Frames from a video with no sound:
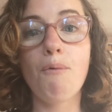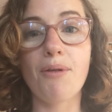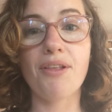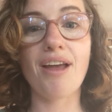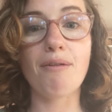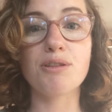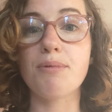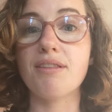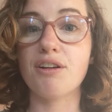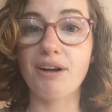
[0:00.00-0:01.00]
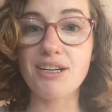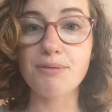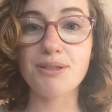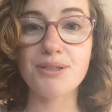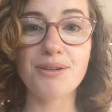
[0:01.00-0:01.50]
whether that was with the
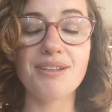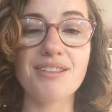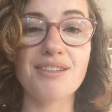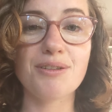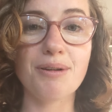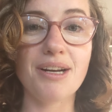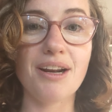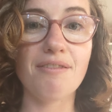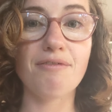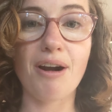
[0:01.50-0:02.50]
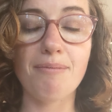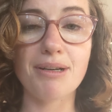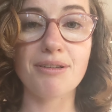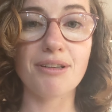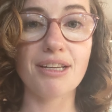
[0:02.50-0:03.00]
graduate students doing an
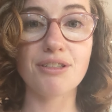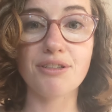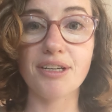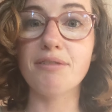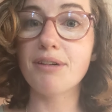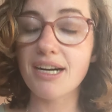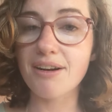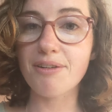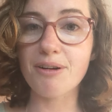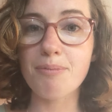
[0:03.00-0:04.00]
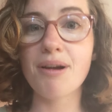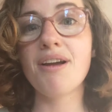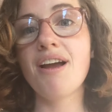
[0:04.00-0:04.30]
environmental history reading group